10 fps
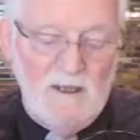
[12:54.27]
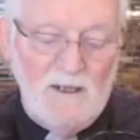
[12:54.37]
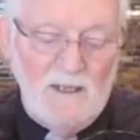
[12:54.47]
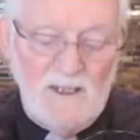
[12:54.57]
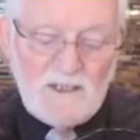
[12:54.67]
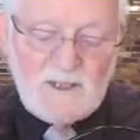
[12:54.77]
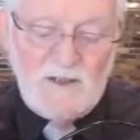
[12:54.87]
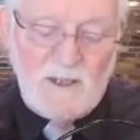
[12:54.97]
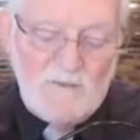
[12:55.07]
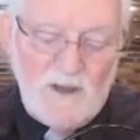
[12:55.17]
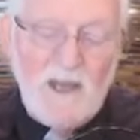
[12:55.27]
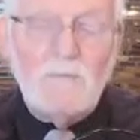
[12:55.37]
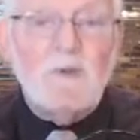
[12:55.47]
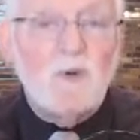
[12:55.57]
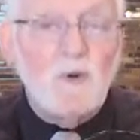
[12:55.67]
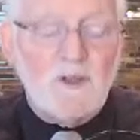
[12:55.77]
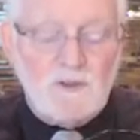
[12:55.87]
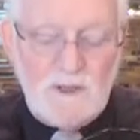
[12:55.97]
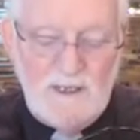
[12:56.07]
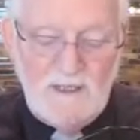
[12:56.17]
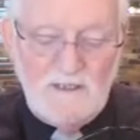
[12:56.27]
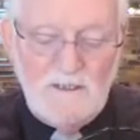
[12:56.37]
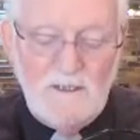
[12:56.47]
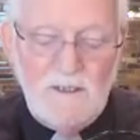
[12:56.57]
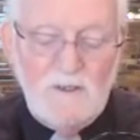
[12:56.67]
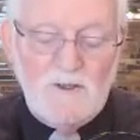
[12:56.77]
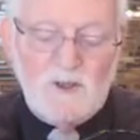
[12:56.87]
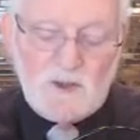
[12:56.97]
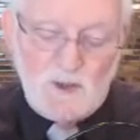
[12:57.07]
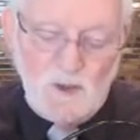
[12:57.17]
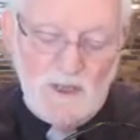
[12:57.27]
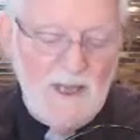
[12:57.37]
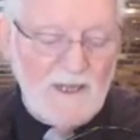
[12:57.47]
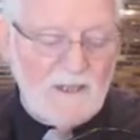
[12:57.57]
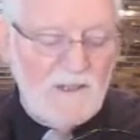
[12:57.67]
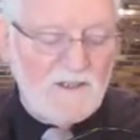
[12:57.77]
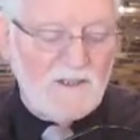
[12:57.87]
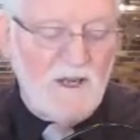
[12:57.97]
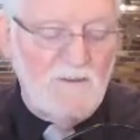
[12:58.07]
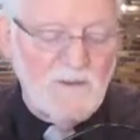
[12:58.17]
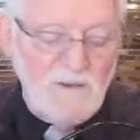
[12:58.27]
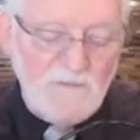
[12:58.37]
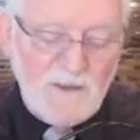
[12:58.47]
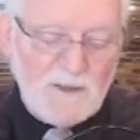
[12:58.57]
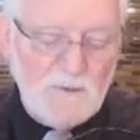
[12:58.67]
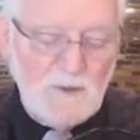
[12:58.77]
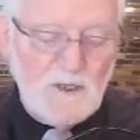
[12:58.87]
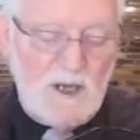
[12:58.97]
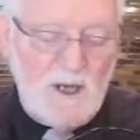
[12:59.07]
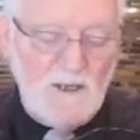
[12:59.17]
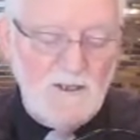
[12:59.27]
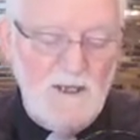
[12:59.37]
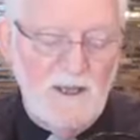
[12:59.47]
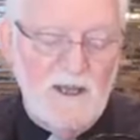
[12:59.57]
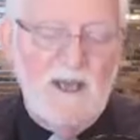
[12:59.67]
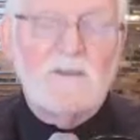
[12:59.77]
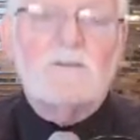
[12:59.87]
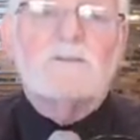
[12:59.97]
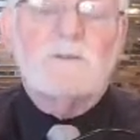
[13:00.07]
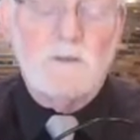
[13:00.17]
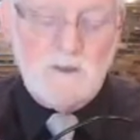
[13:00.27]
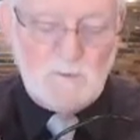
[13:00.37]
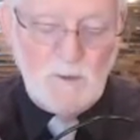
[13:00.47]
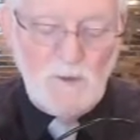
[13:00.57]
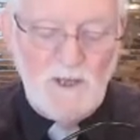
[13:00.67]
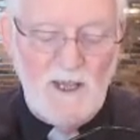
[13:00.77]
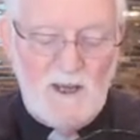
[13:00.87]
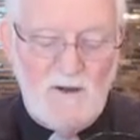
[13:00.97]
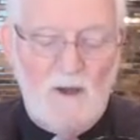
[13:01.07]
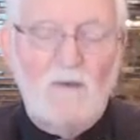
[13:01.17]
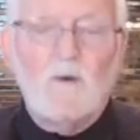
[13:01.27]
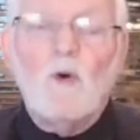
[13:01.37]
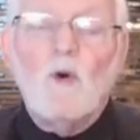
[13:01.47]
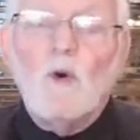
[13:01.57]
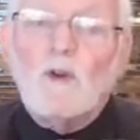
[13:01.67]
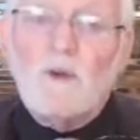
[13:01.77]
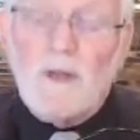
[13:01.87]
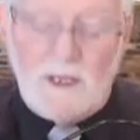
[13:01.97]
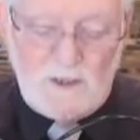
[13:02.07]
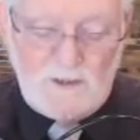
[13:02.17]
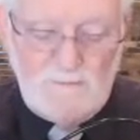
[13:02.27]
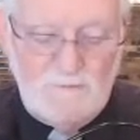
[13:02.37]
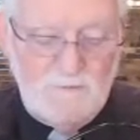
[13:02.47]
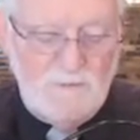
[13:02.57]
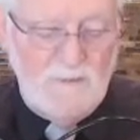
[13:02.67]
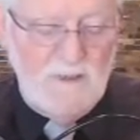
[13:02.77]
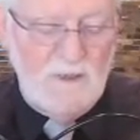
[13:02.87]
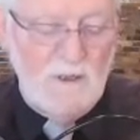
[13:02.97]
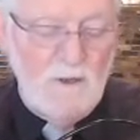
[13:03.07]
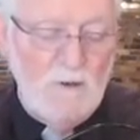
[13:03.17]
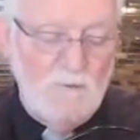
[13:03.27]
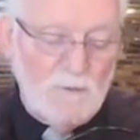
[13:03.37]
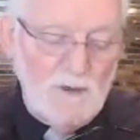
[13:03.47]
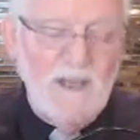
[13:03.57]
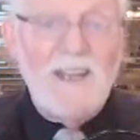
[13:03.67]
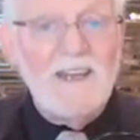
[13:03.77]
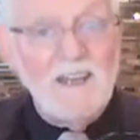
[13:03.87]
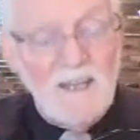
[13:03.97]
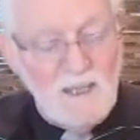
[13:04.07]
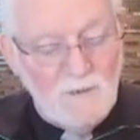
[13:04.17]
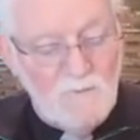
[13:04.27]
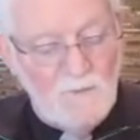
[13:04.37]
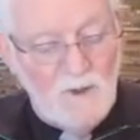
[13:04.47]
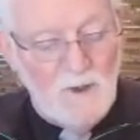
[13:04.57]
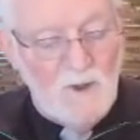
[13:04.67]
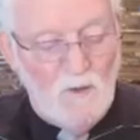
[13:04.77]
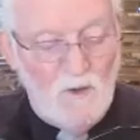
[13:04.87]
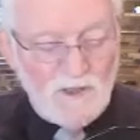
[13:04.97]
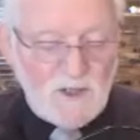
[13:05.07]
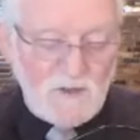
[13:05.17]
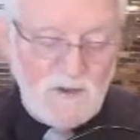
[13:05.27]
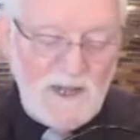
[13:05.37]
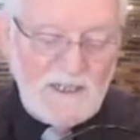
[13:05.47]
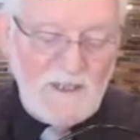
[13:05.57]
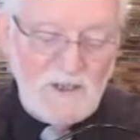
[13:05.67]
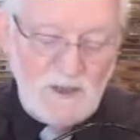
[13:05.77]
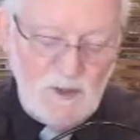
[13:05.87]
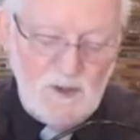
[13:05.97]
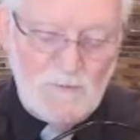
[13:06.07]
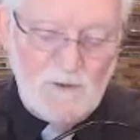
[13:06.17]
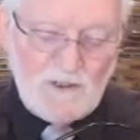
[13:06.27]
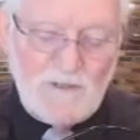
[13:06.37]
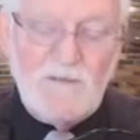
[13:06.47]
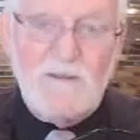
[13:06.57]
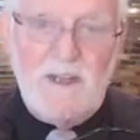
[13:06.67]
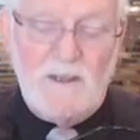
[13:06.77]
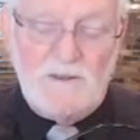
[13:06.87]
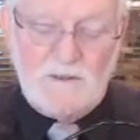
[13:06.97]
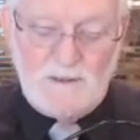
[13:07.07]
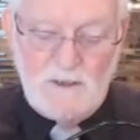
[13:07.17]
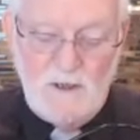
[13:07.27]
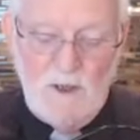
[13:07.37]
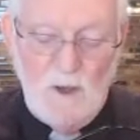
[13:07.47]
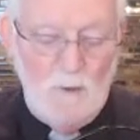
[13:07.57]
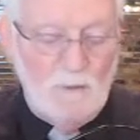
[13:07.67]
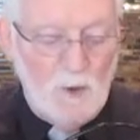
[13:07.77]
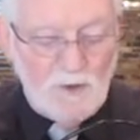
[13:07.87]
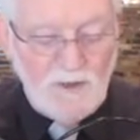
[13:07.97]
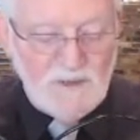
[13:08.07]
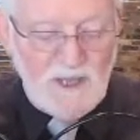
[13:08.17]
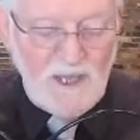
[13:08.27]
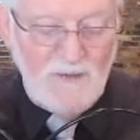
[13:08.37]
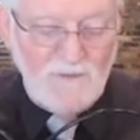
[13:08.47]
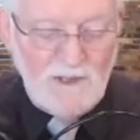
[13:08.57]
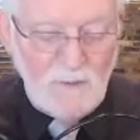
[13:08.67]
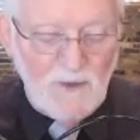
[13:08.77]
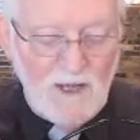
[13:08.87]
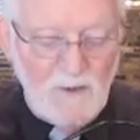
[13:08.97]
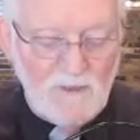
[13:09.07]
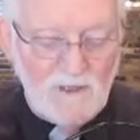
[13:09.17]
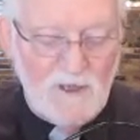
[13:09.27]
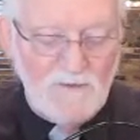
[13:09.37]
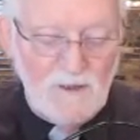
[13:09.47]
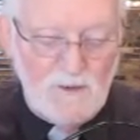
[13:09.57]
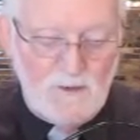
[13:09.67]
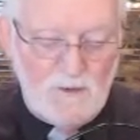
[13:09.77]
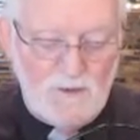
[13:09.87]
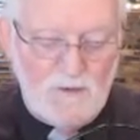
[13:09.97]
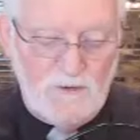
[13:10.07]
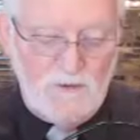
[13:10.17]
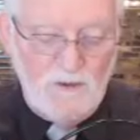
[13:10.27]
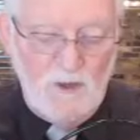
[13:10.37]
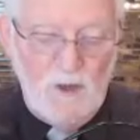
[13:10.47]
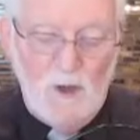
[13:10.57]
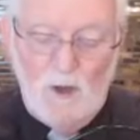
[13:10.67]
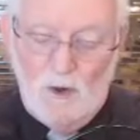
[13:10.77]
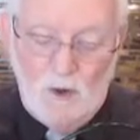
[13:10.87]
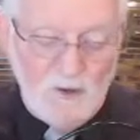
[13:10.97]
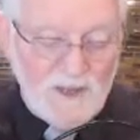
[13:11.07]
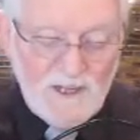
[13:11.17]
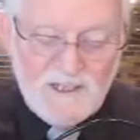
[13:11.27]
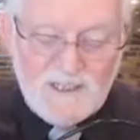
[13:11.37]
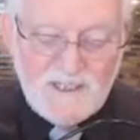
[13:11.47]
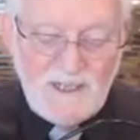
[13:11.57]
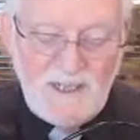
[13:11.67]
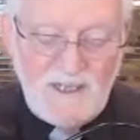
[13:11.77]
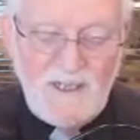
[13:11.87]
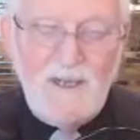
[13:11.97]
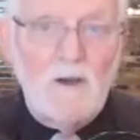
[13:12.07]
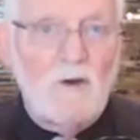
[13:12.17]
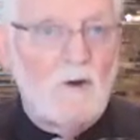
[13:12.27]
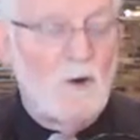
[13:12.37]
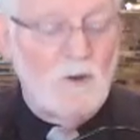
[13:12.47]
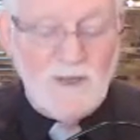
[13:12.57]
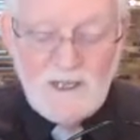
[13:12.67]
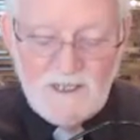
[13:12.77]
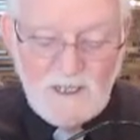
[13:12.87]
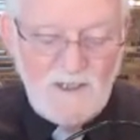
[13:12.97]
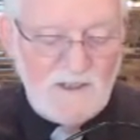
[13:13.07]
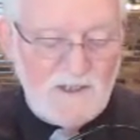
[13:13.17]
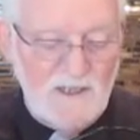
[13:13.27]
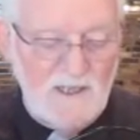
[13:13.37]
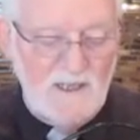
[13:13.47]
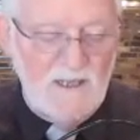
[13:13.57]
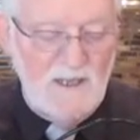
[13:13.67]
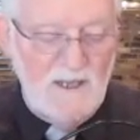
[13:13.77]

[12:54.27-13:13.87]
He is the divine portrait, the true likeness of the invisible God, and the firstborn heir of all creation. For in him was created the universe of things, both in the heavenly realm and on the earth, all that is seen, all that is unseen,